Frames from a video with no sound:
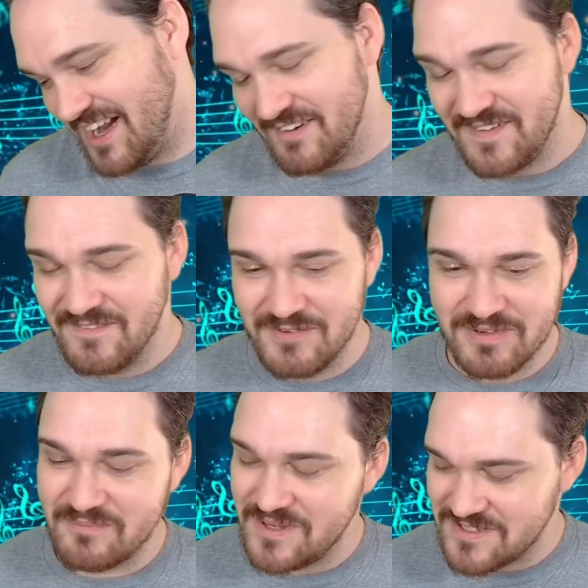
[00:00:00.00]
given
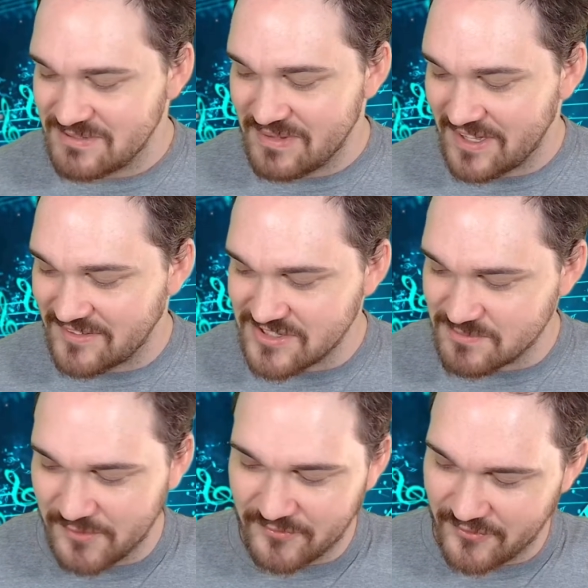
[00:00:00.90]
my piece about this
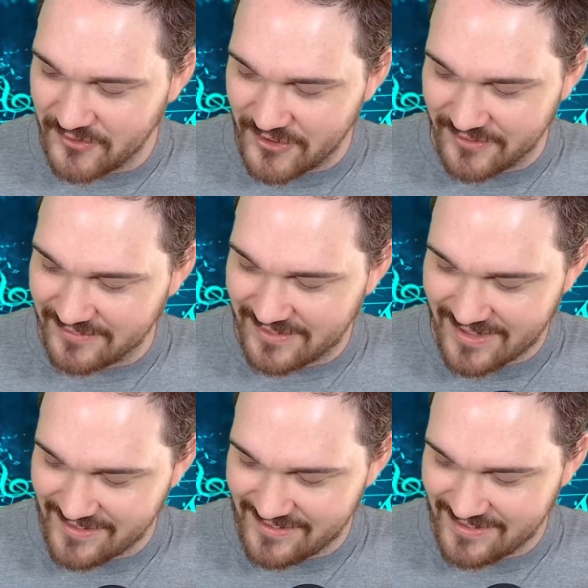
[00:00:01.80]
before.
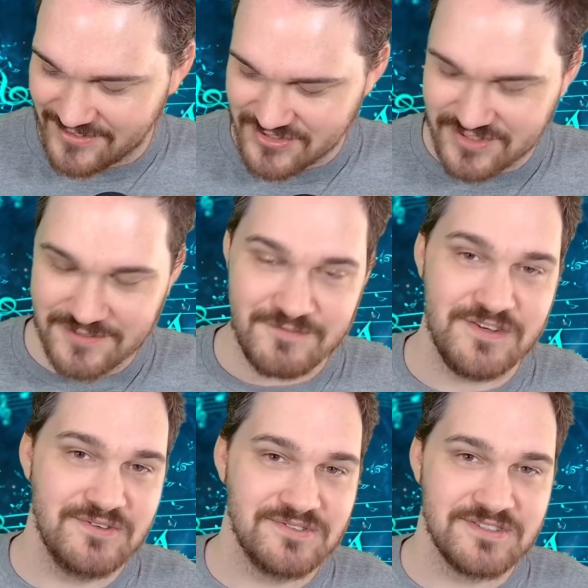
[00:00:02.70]
It just
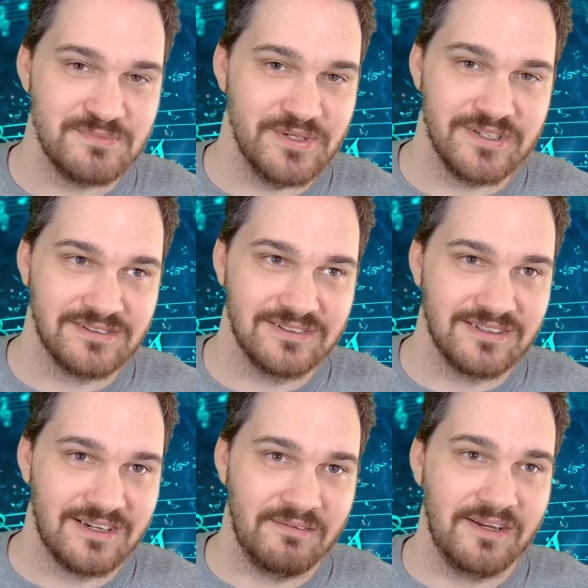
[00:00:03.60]
confuses me.
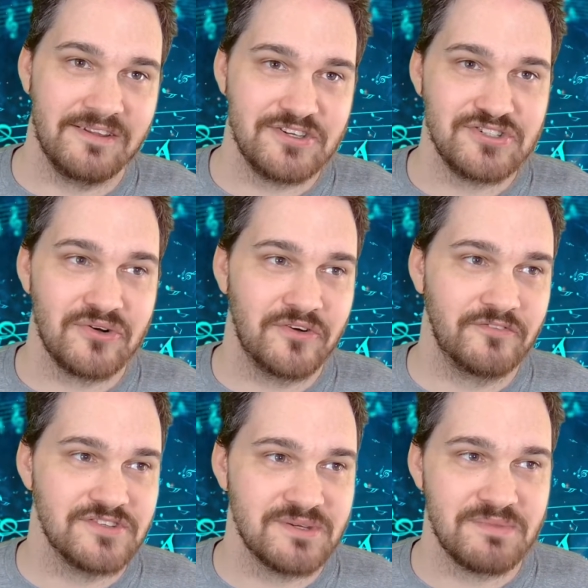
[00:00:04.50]
I mean, unless you're going
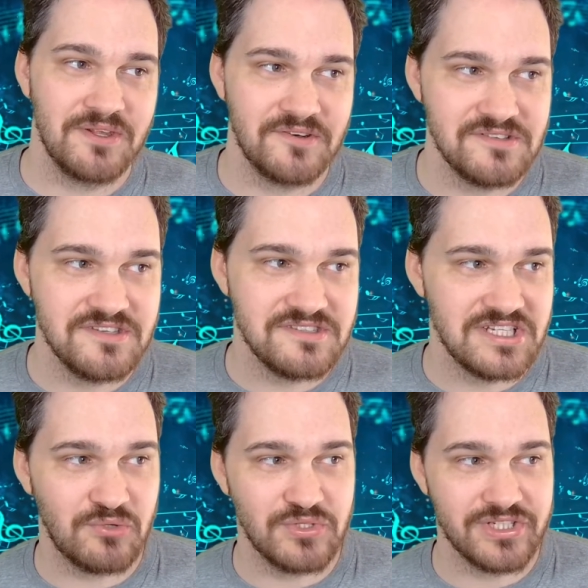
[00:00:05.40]
for something
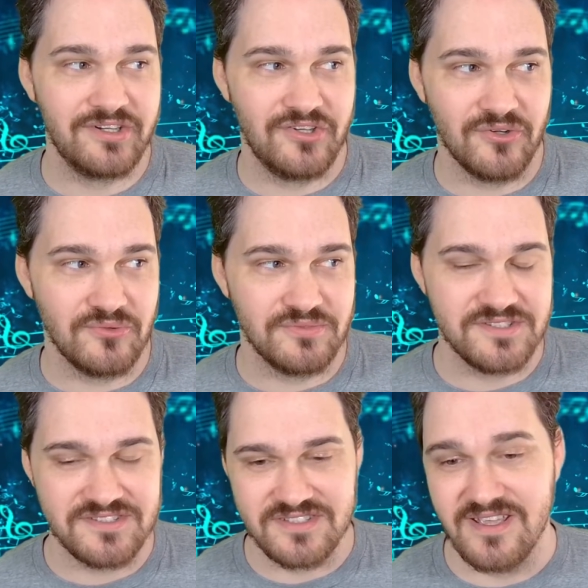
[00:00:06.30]
artistic, which I don't
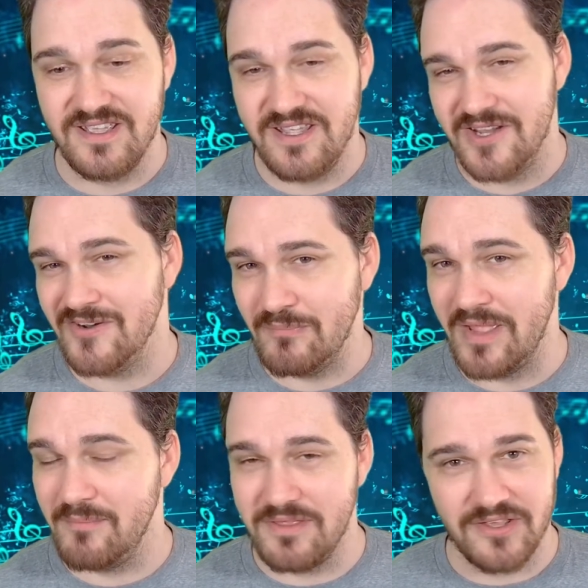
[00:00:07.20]
see here,
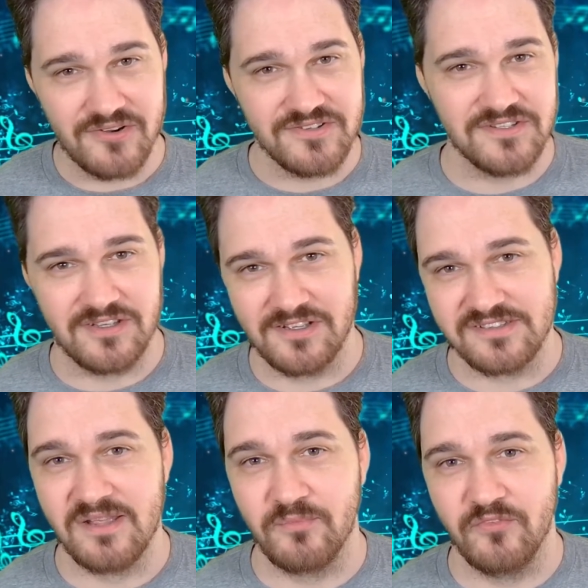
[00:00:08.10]
maybe there is a
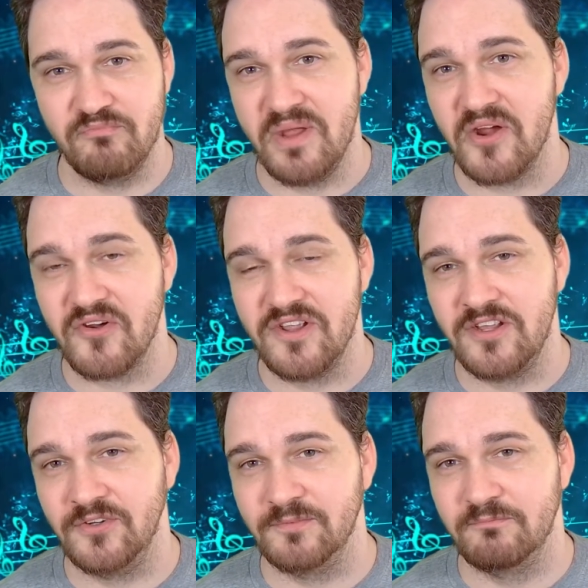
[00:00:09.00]
type of
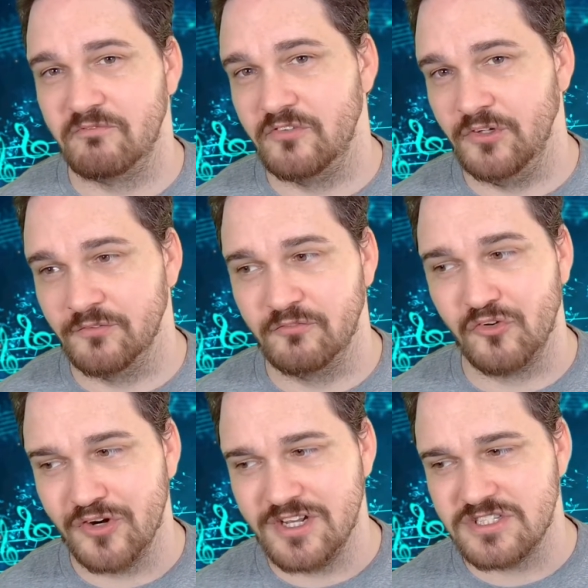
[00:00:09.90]
burying your
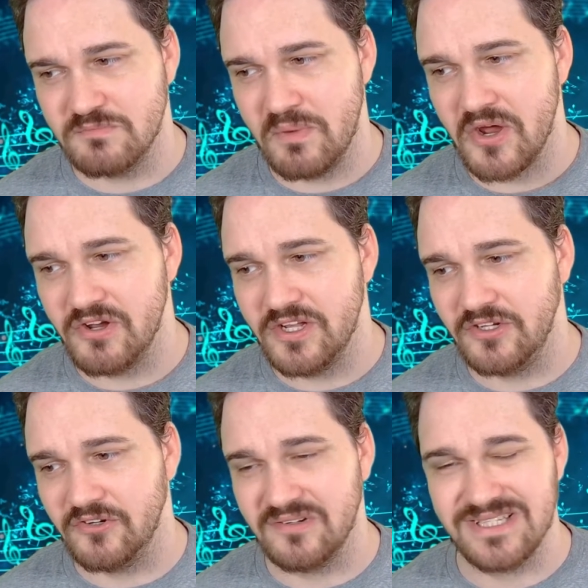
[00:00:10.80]
voice,
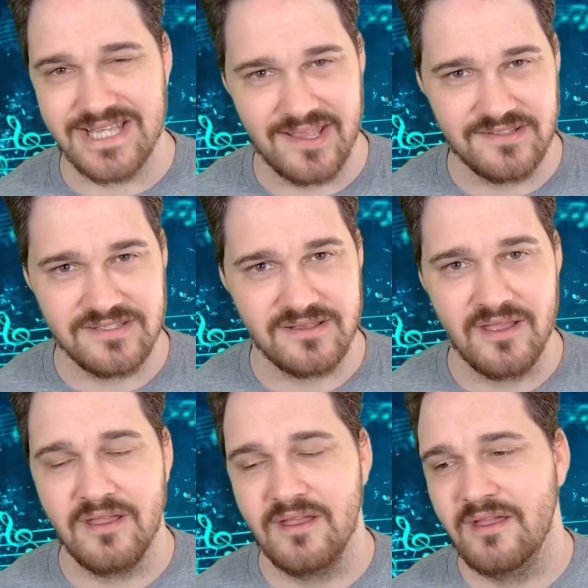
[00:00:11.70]
burying your intent,
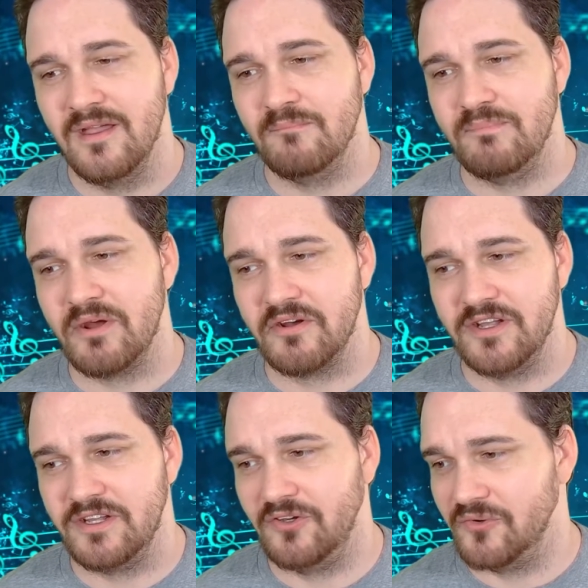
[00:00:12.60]

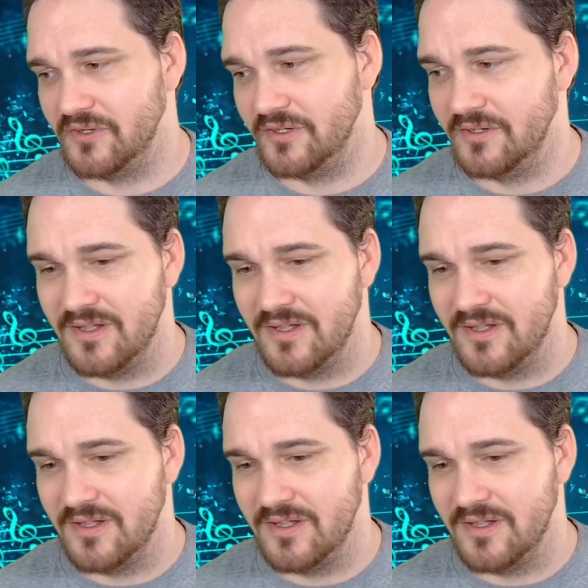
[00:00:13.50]
burying your